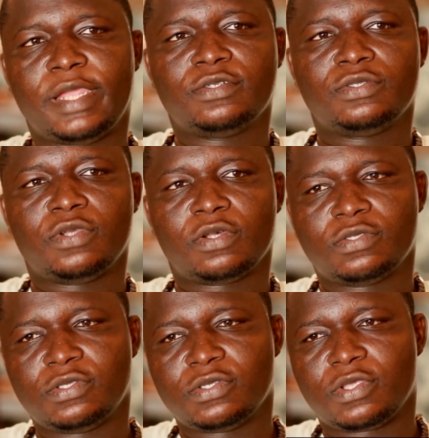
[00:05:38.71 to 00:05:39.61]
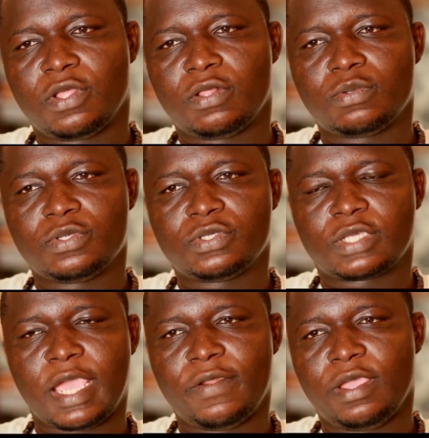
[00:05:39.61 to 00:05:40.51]
trying to talk to this girl
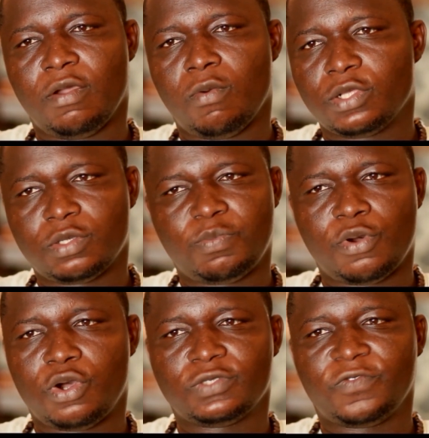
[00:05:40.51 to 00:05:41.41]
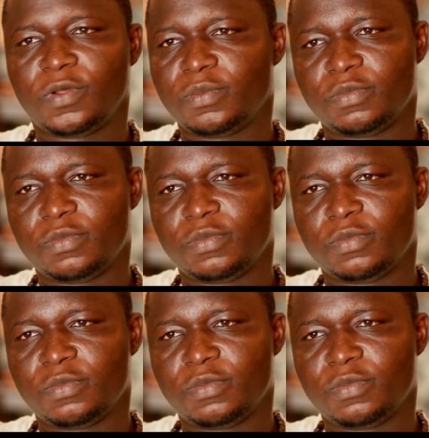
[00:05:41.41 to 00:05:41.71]
who's carrying a water pot